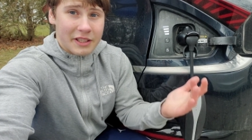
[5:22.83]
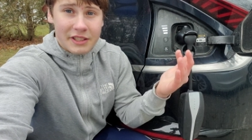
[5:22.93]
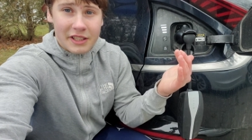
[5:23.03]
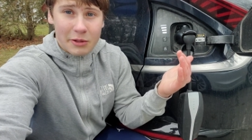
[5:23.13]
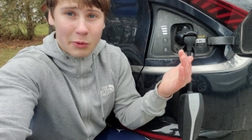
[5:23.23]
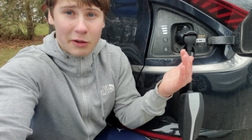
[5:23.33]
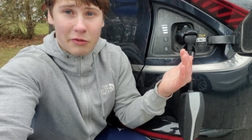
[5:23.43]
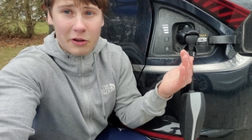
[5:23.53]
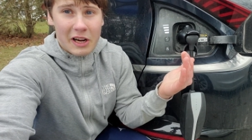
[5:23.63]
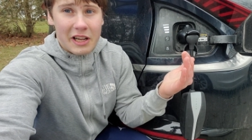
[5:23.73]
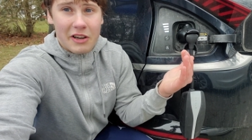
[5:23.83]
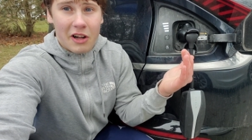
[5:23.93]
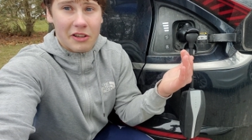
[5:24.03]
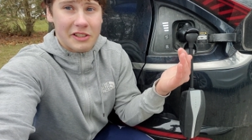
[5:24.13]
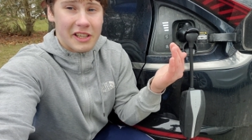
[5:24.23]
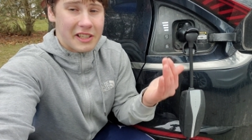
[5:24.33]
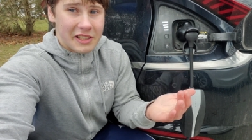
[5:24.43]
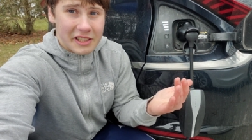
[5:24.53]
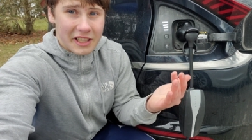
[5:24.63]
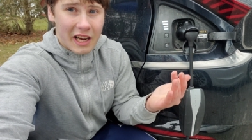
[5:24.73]
because this one for $80
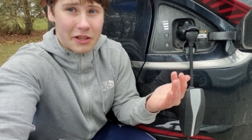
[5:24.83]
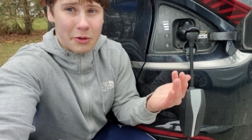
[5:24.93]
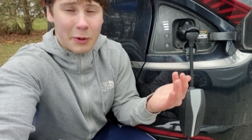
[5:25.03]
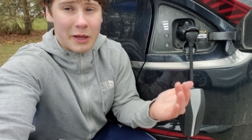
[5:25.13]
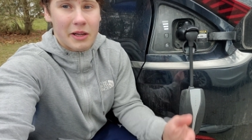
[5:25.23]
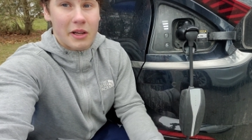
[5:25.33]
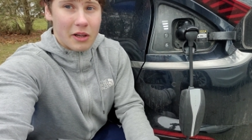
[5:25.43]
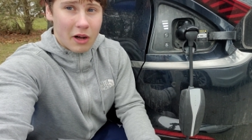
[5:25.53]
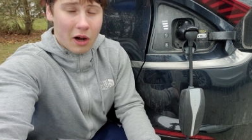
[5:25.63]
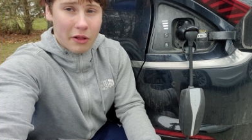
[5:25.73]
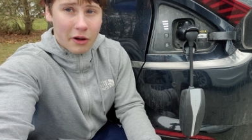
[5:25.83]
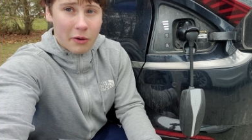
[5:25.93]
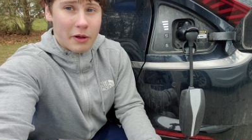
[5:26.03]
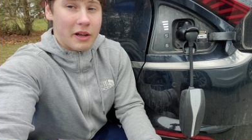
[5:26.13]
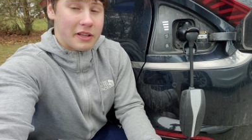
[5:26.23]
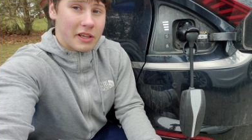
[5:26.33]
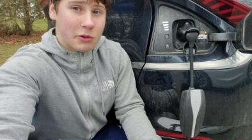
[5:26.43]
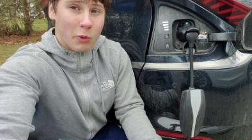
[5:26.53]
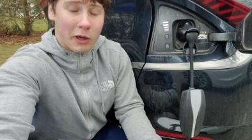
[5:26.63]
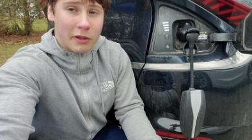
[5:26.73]
does not do it. Although it
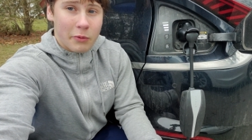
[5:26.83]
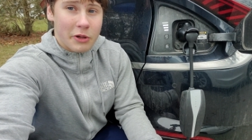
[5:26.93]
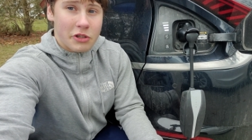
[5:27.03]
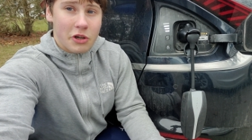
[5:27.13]
does work with